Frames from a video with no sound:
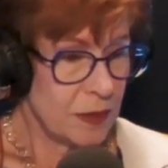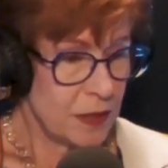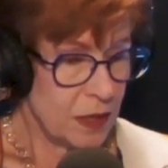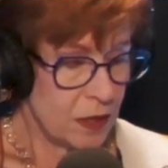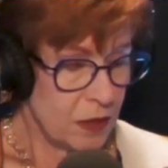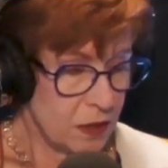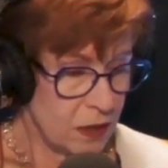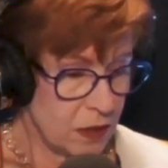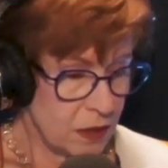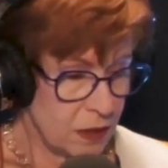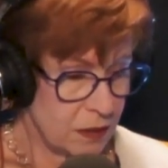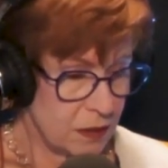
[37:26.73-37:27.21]

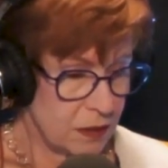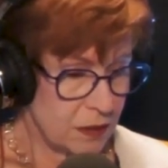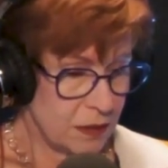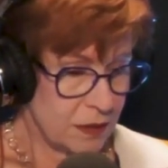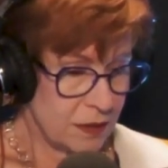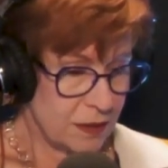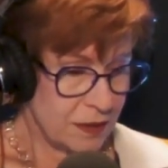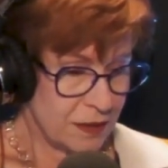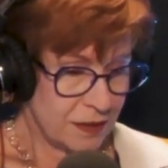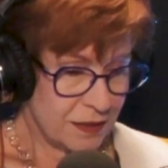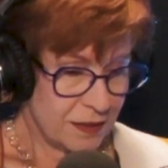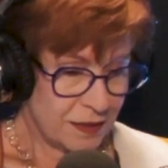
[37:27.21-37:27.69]

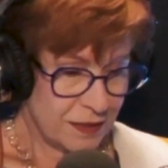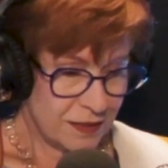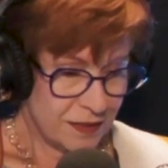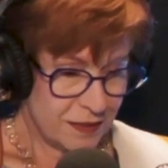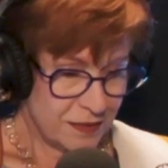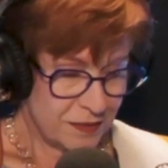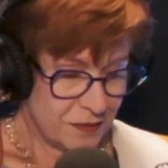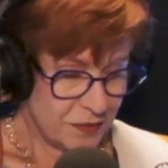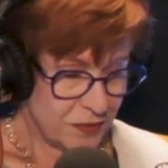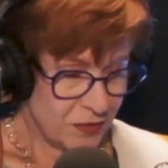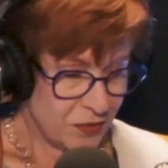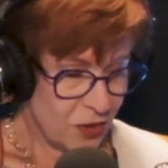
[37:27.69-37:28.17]
uh, uh,
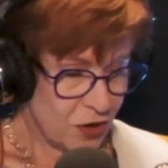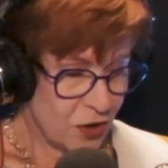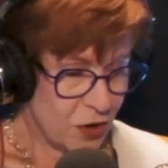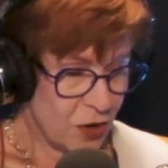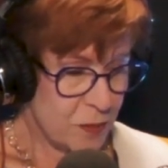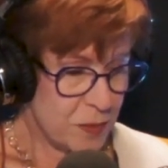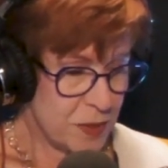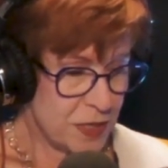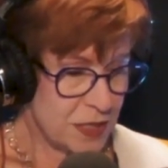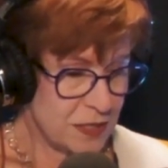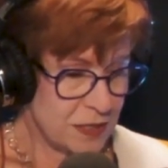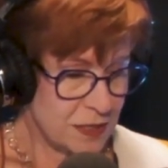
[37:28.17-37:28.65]

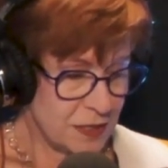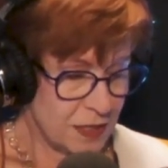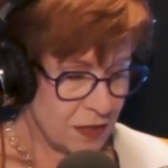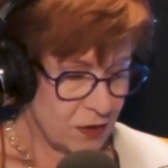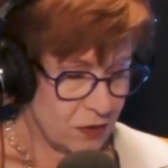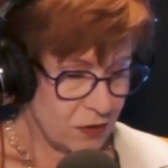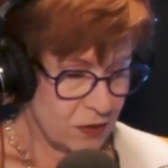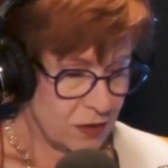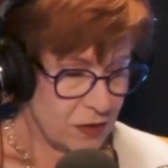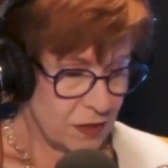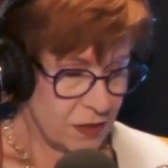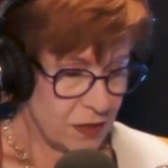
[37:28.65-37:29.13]
hobbies
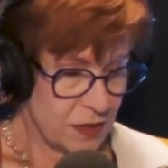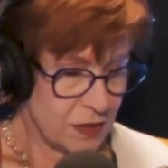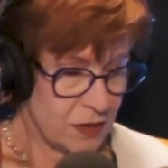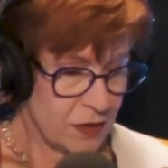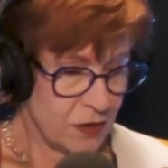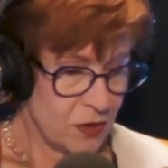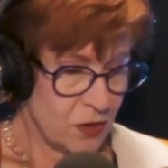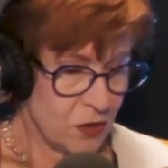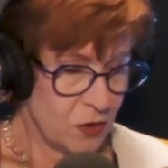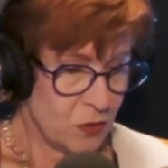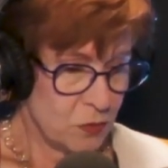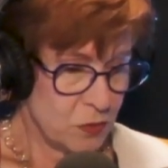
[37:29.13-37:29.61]
out there
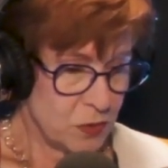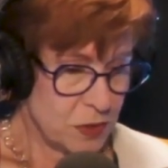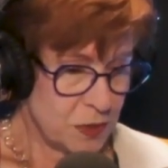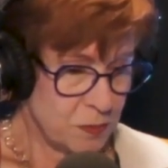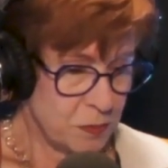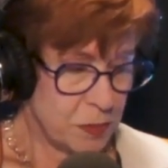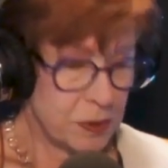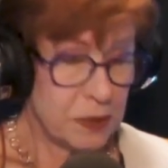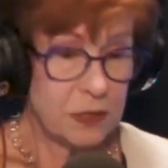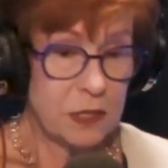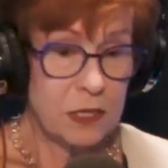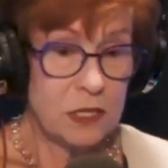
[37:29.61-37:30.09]
was
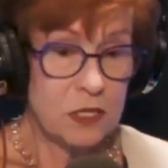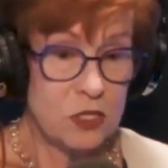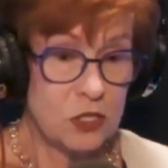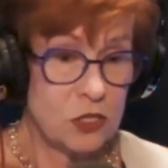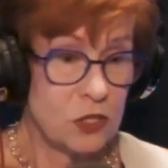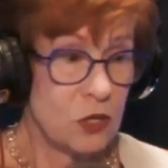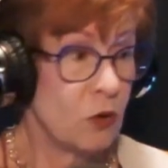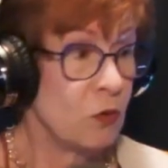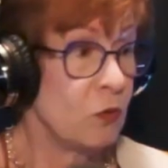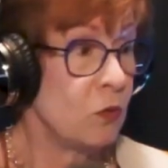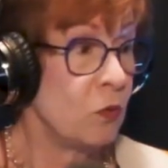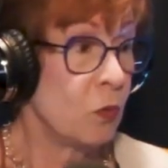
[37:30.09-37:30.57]
building
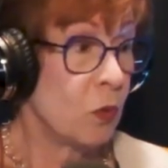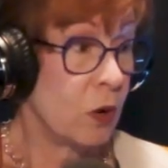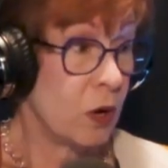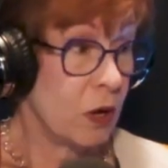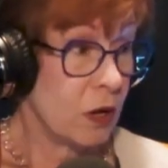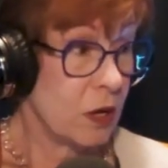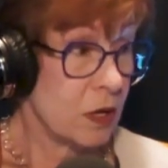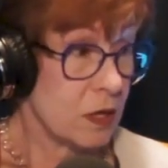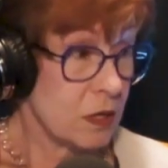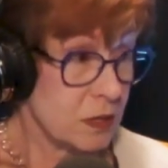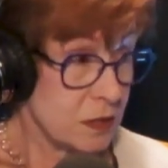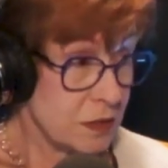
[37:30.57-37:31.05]
stone
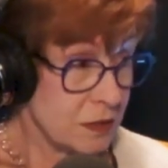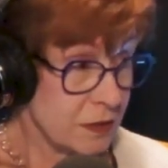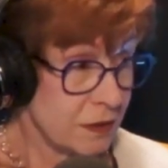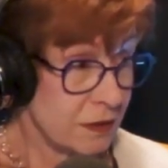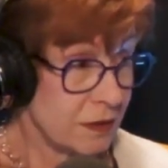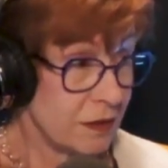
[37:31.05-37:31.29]
walls.